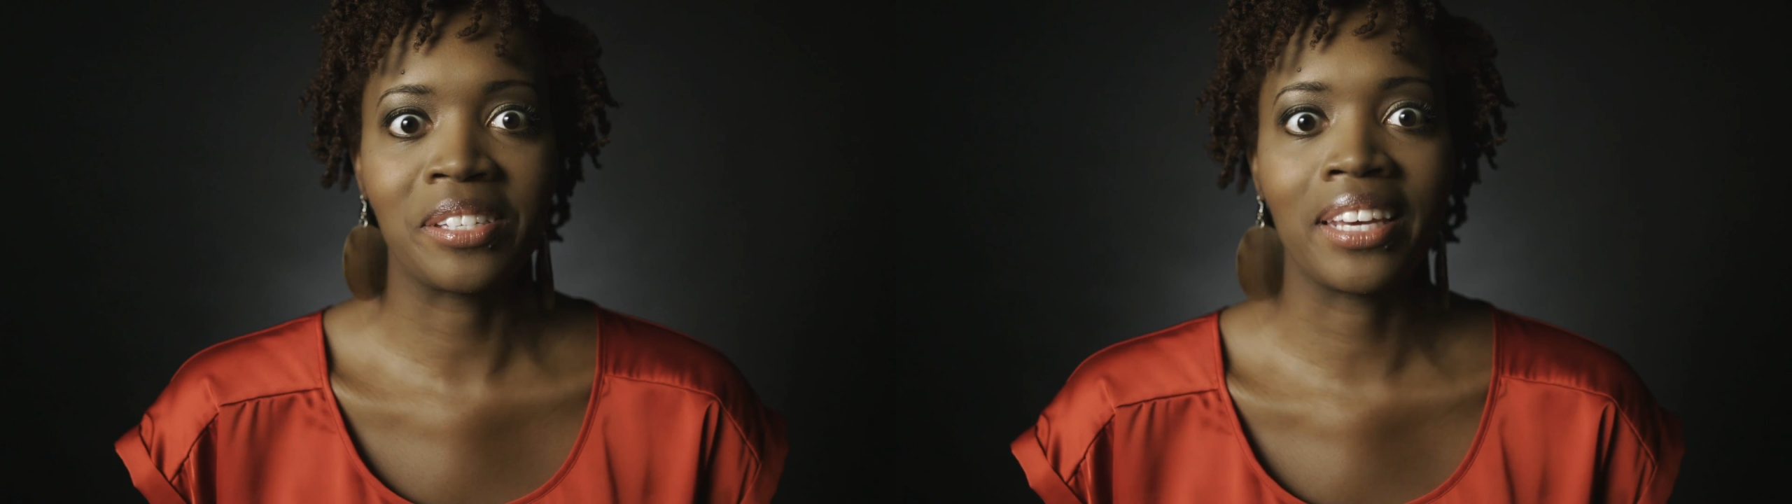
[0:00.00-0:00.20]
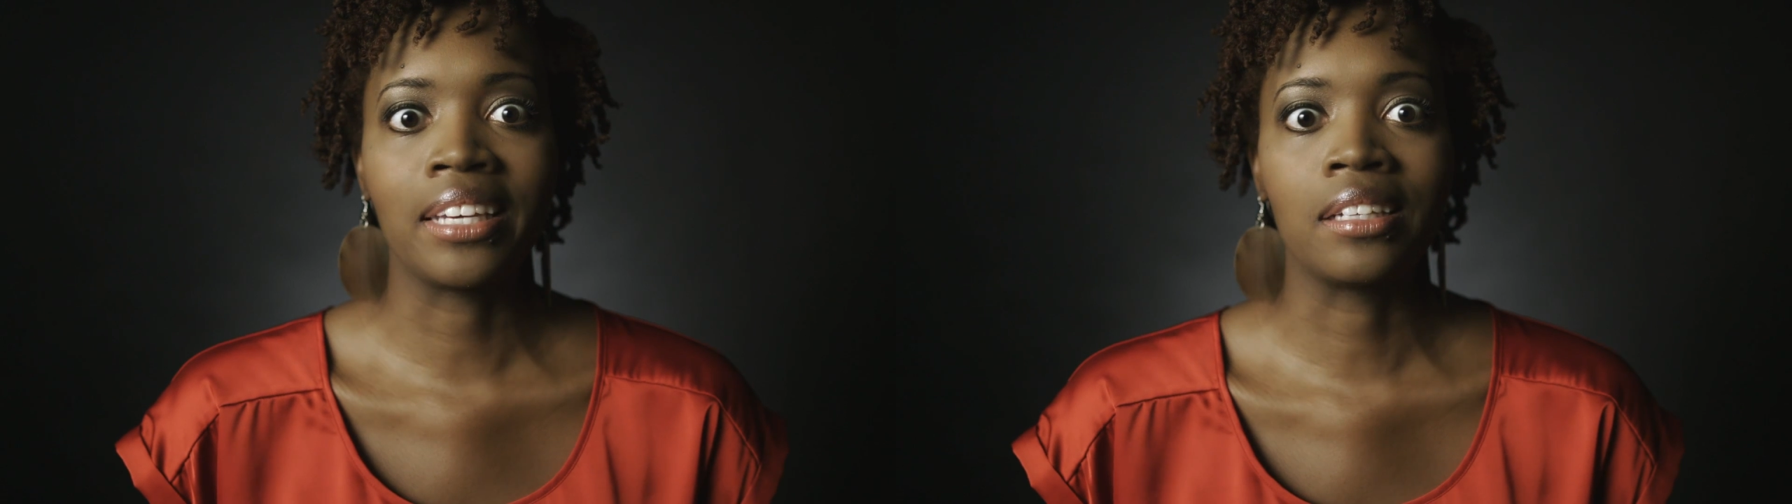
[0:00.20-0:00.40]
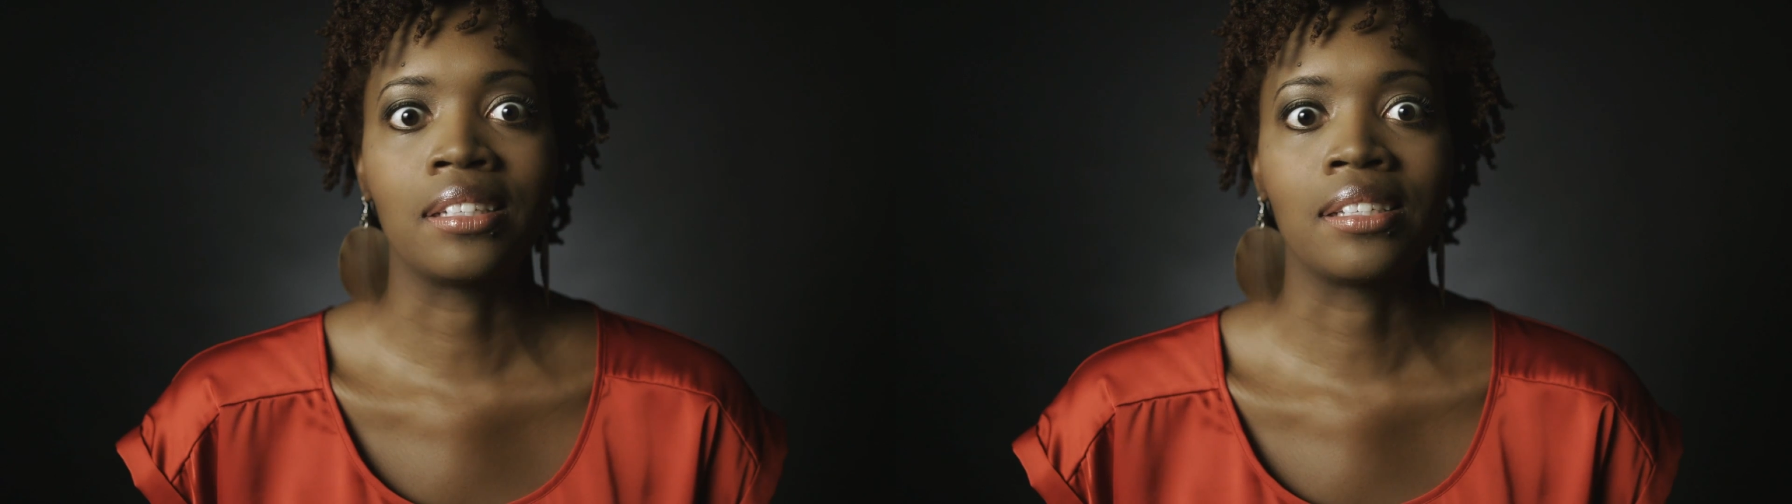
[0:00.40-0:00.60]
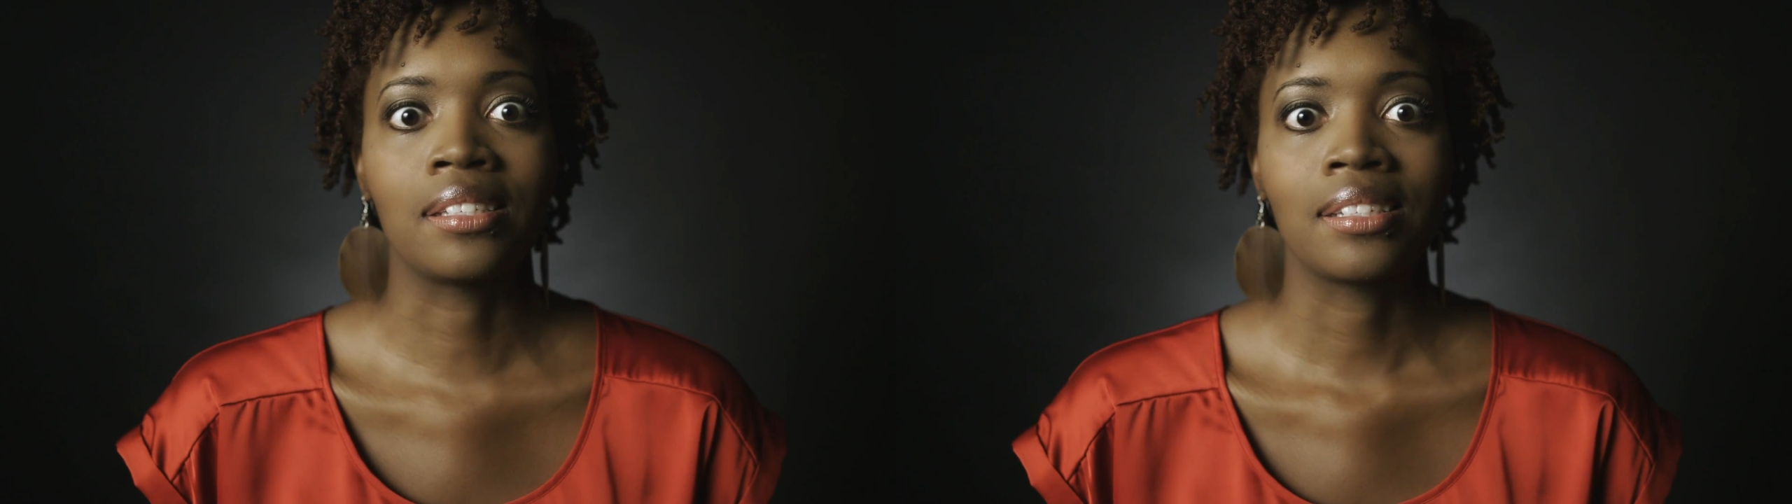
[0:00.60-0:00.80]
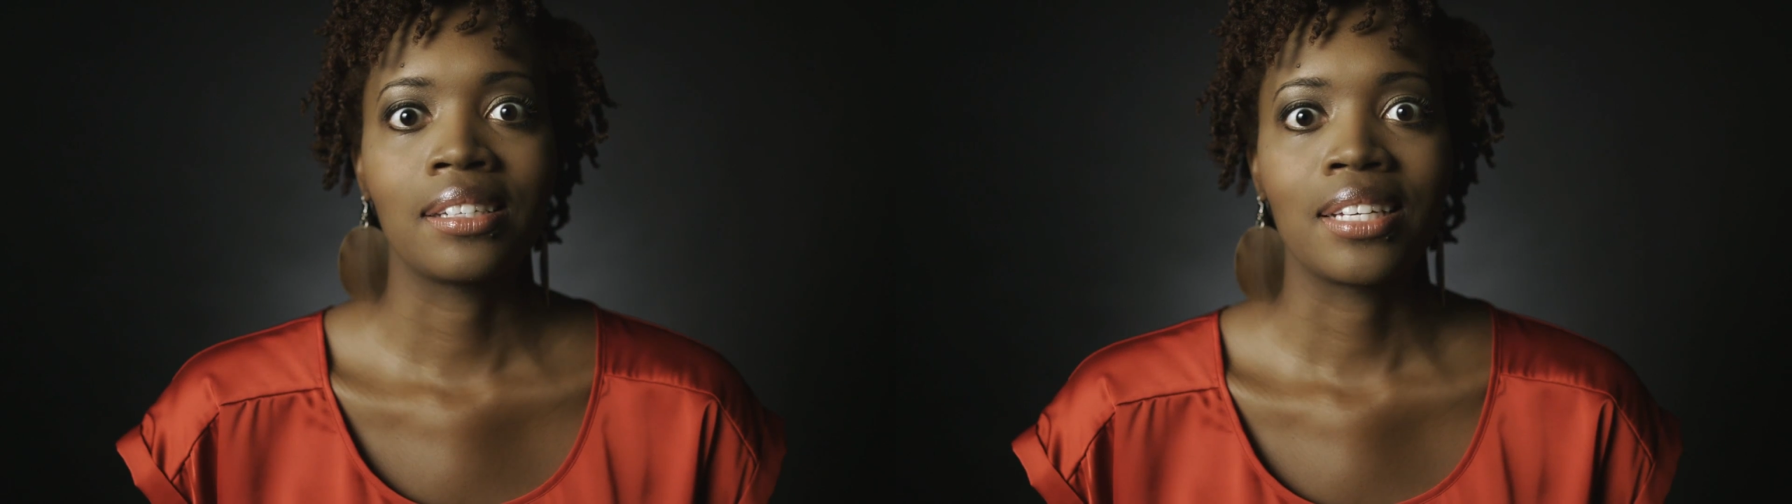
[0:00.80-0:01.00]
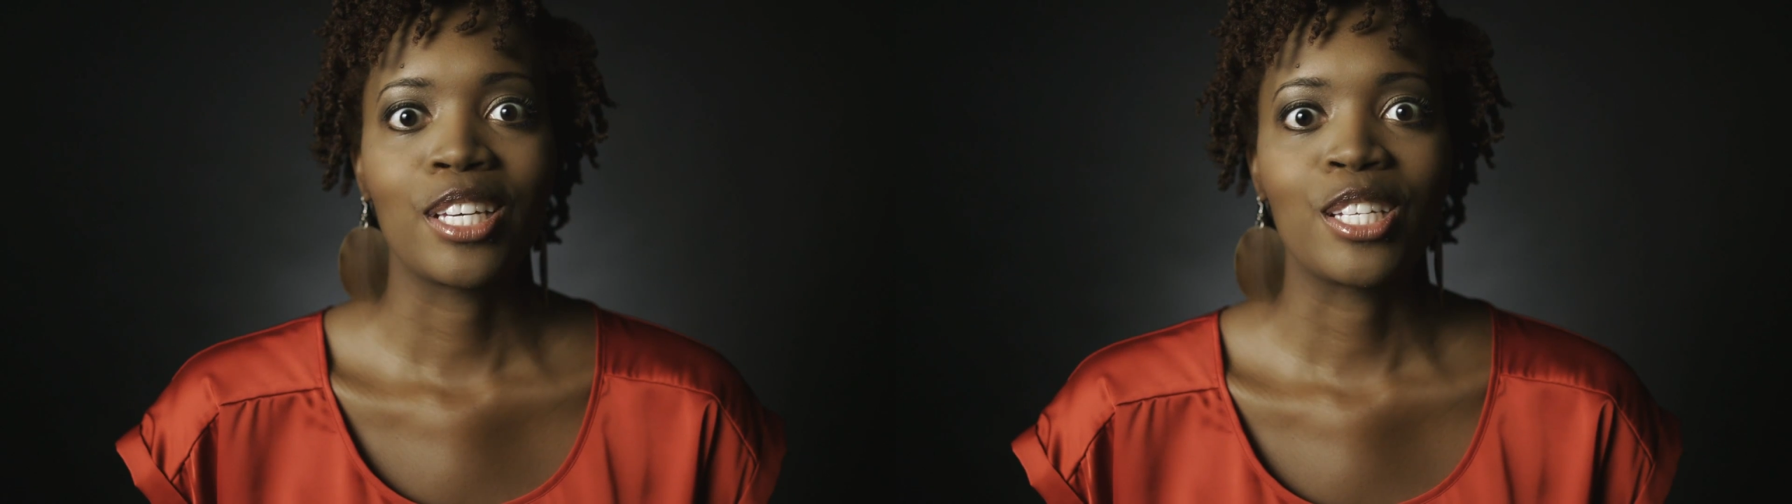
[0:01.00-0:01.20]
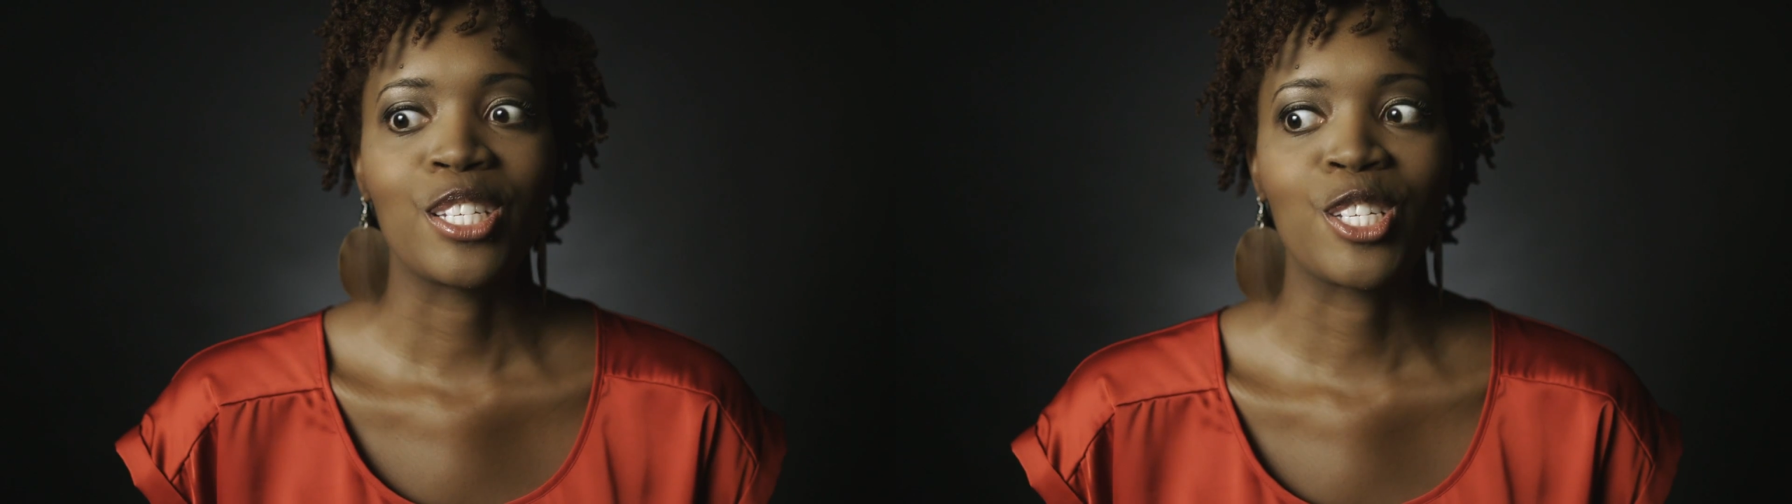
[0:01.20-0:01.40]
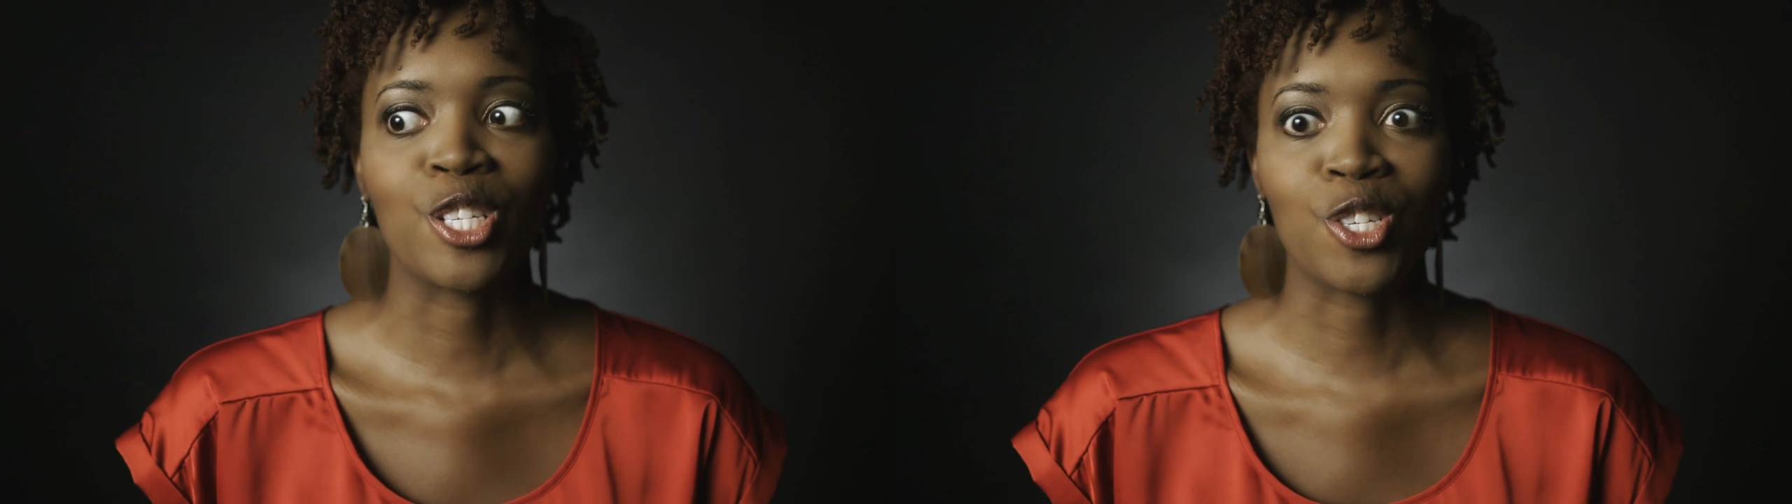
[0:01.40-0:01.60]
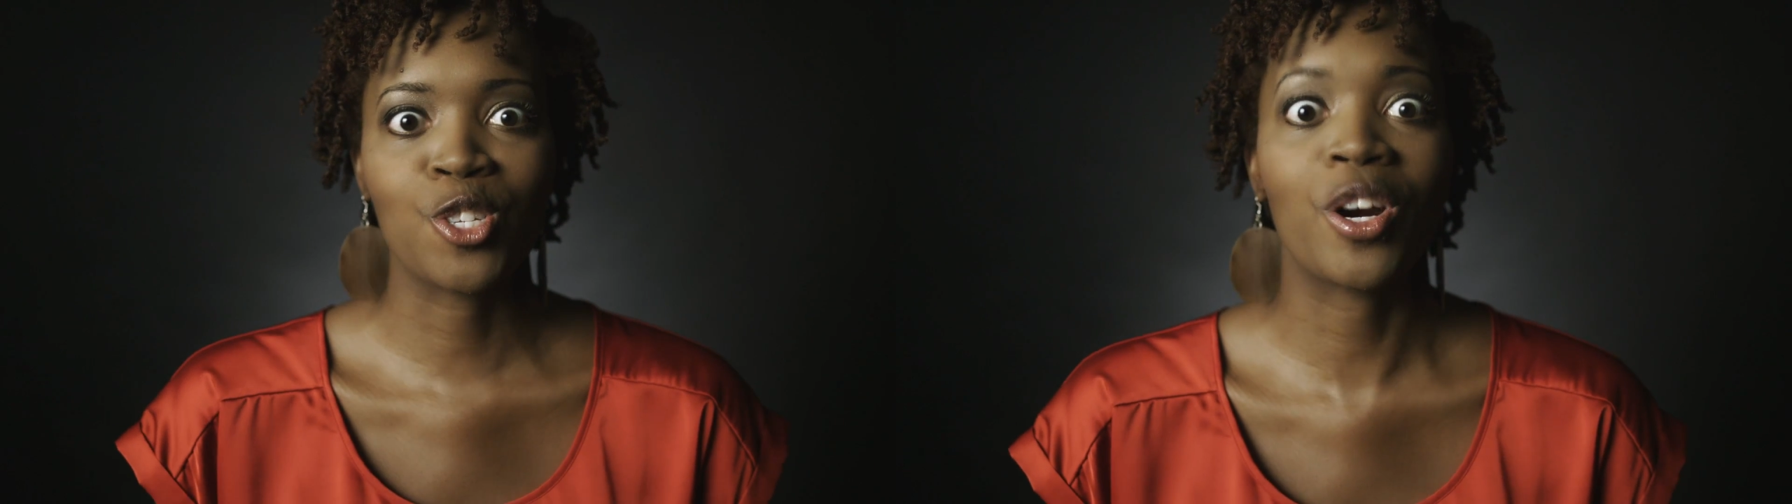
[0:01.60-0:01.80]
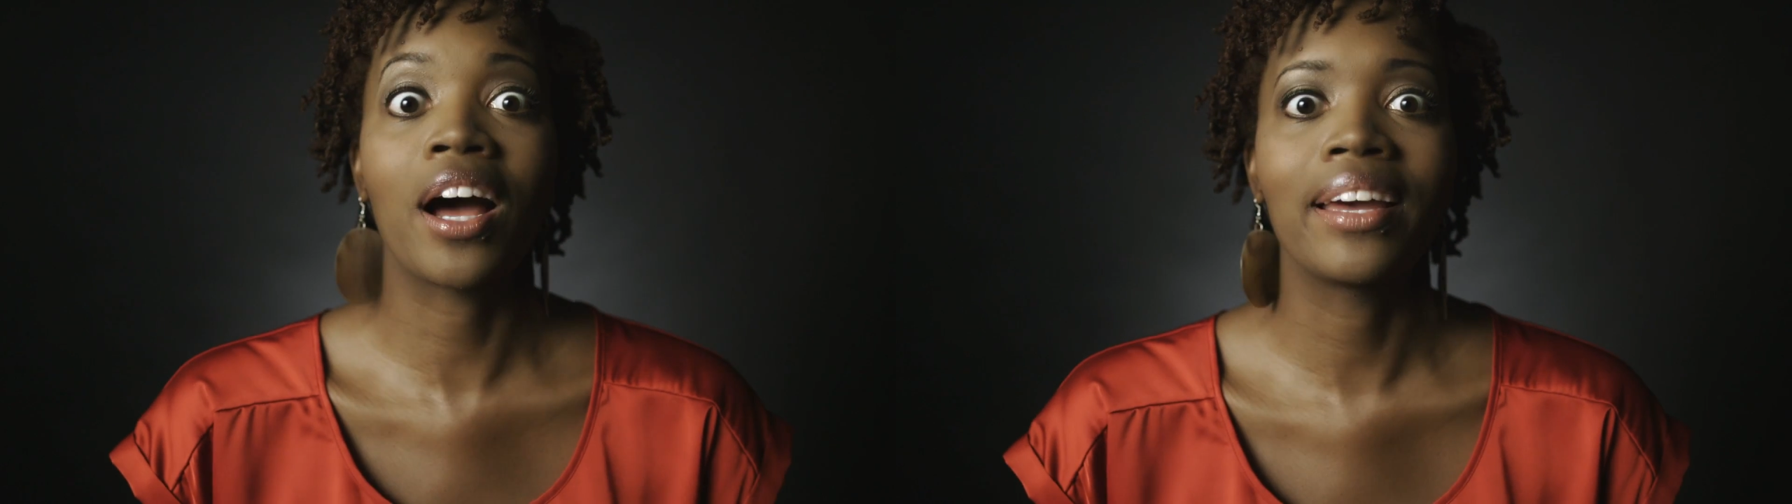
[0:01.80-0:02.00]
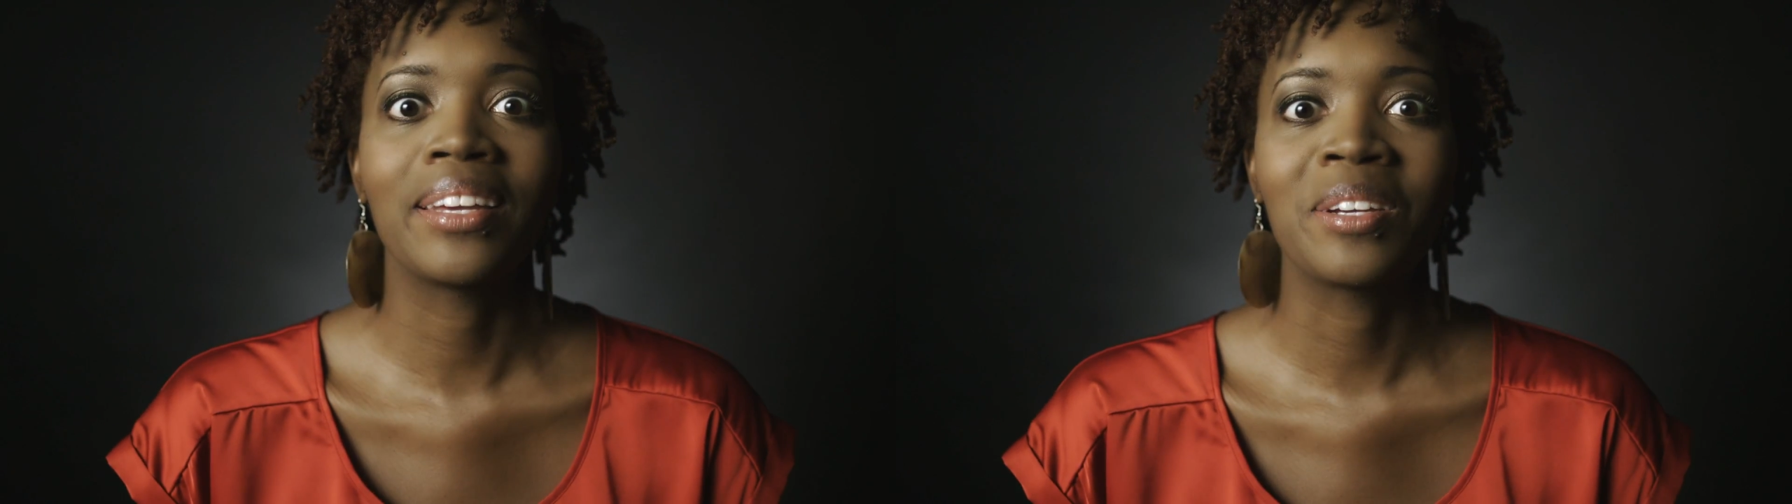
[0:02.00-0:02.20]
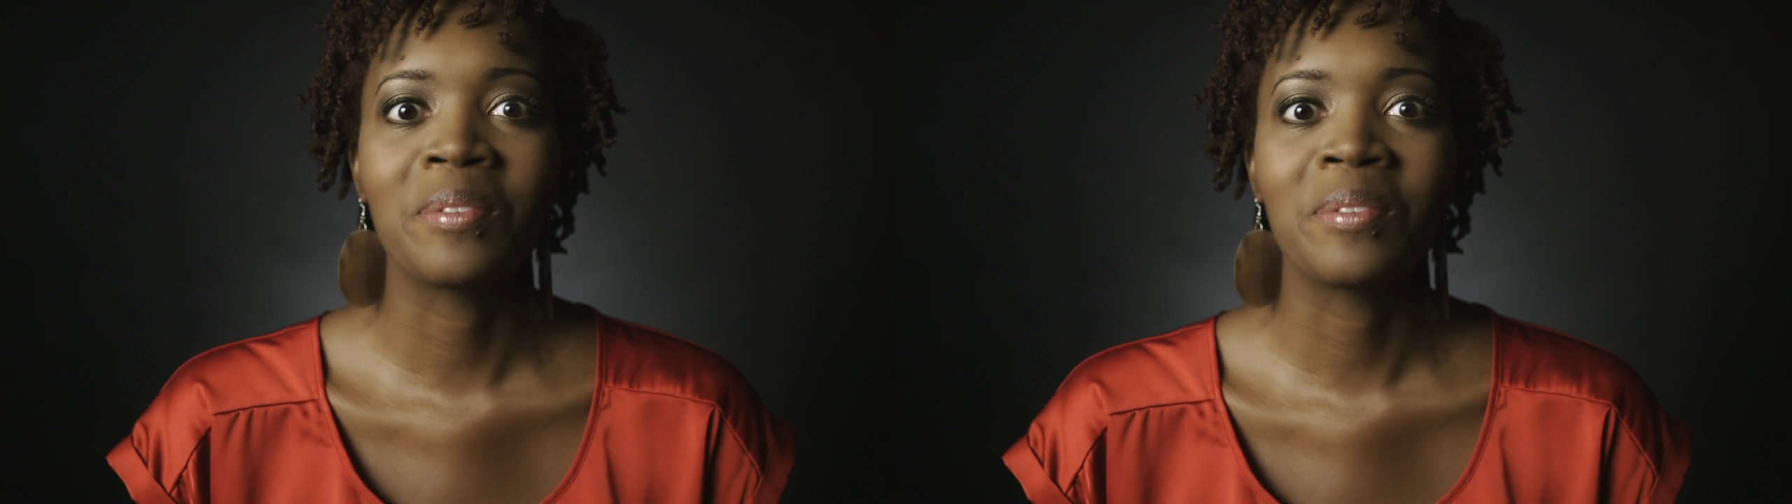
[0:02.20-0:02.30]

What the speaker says: say is just try.